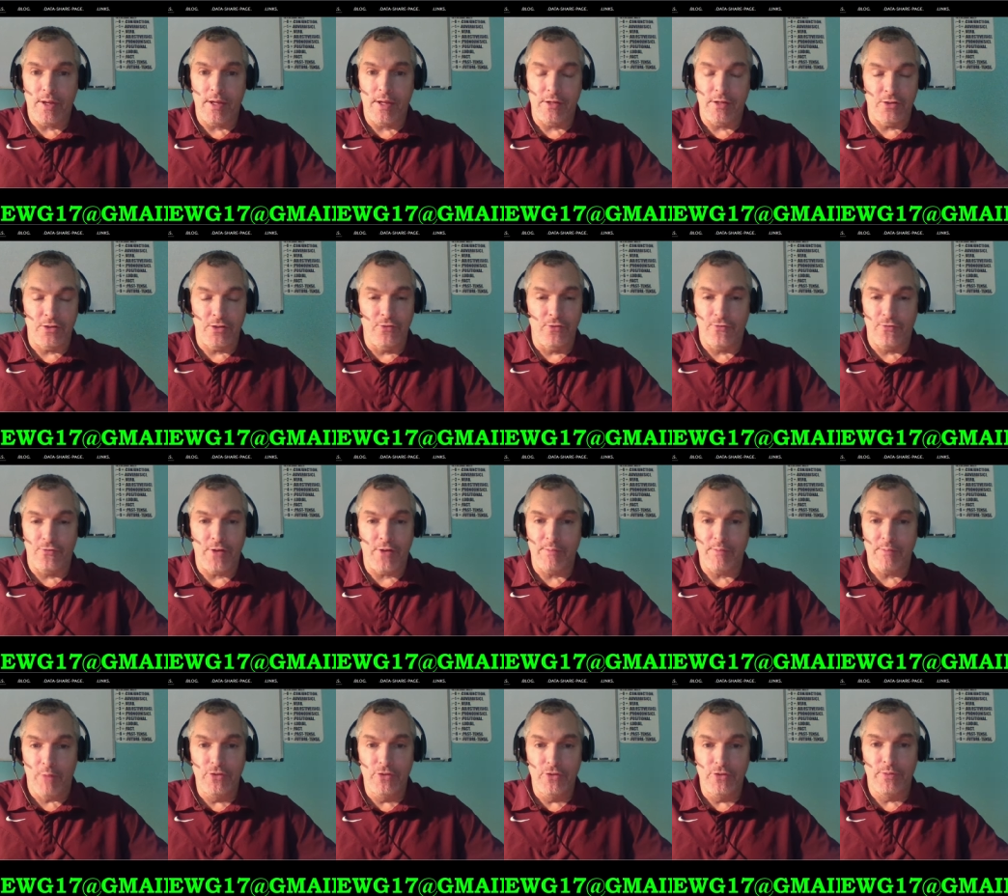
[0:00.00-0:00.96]
and you will
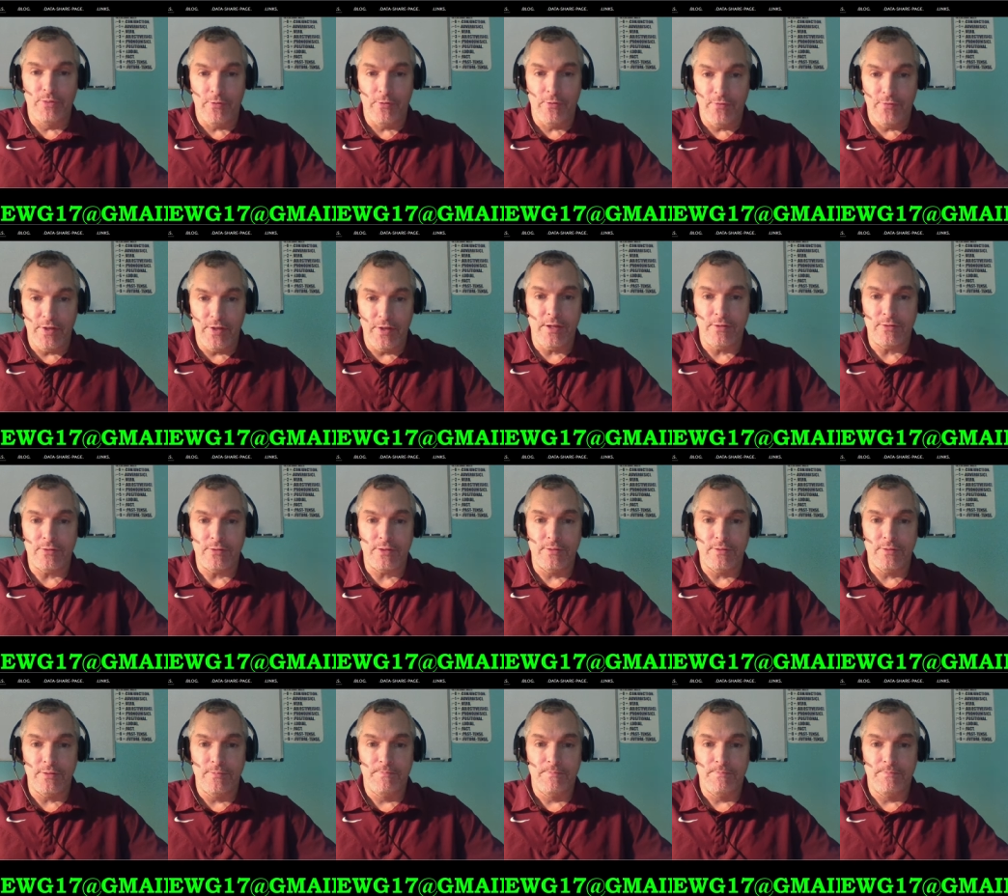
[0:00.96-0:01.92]
find multiple
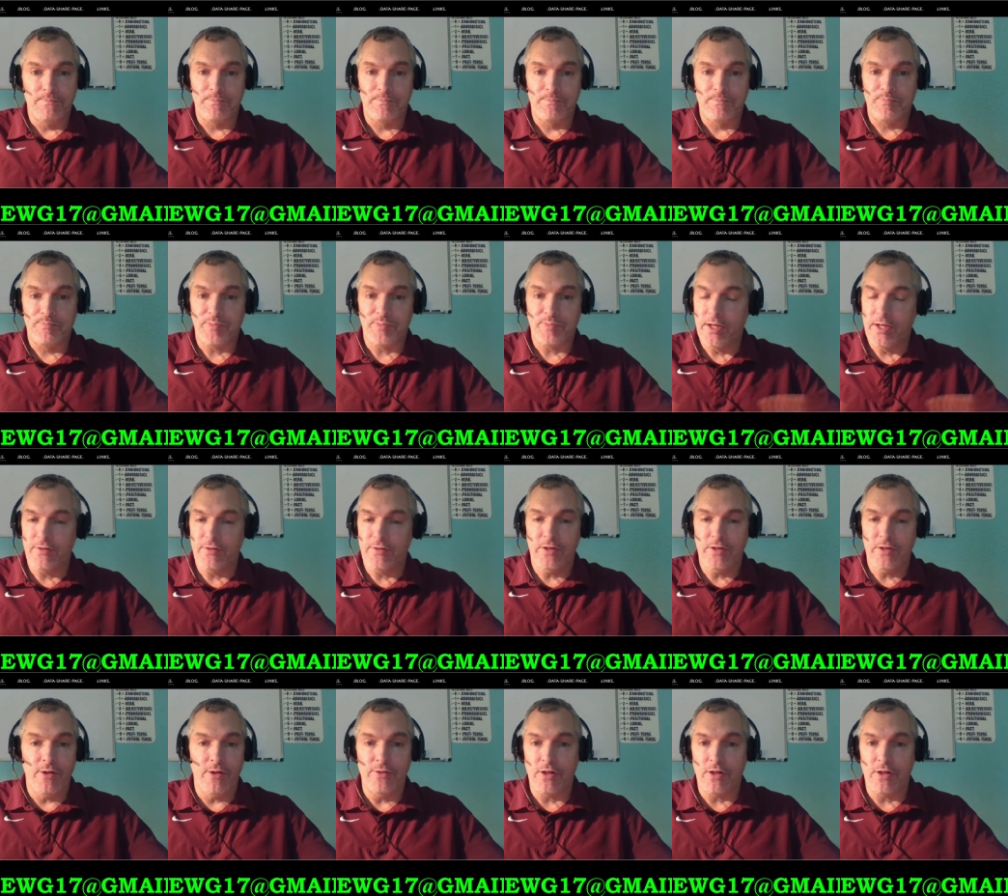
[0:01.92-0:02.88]
videos giving
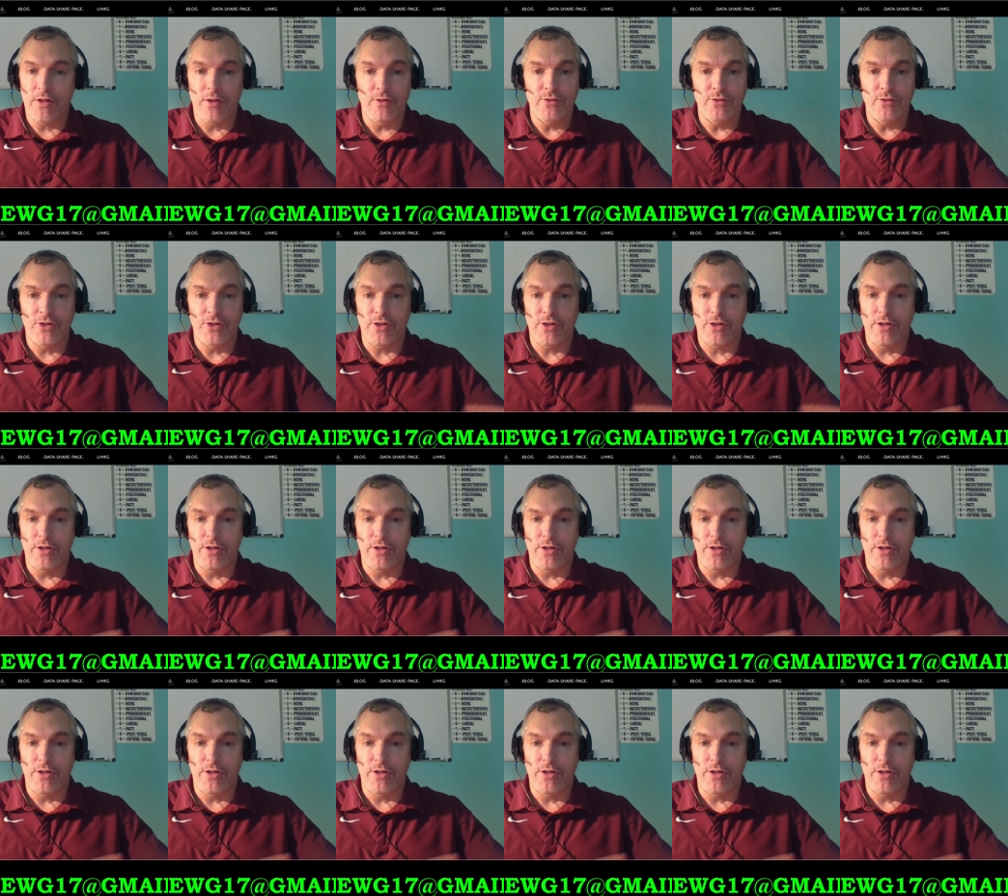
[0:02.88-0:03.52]
you all the closure